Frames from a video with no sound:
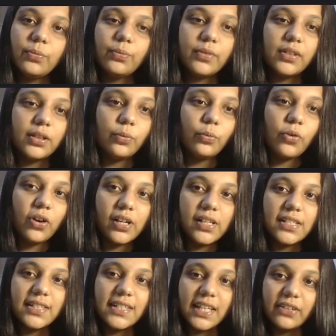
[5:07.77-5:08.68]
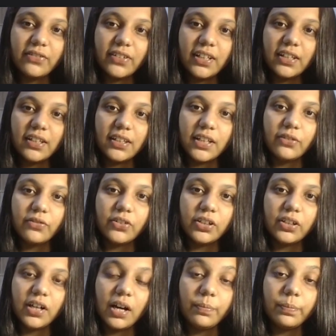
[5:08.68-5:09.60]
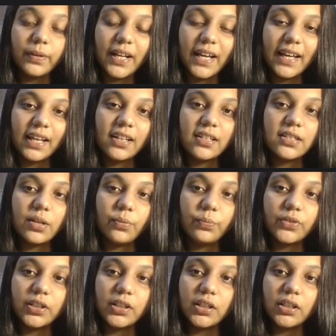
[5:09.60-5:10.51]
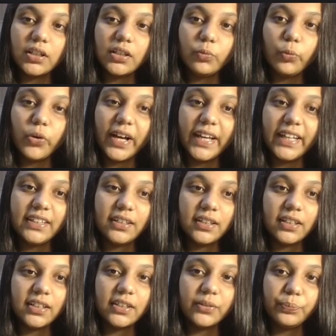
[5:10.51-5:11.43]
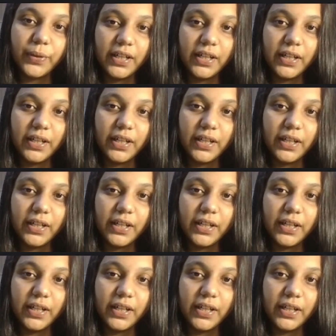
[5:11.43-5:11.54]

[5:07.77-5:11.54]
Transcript: in the walls they were applying something white color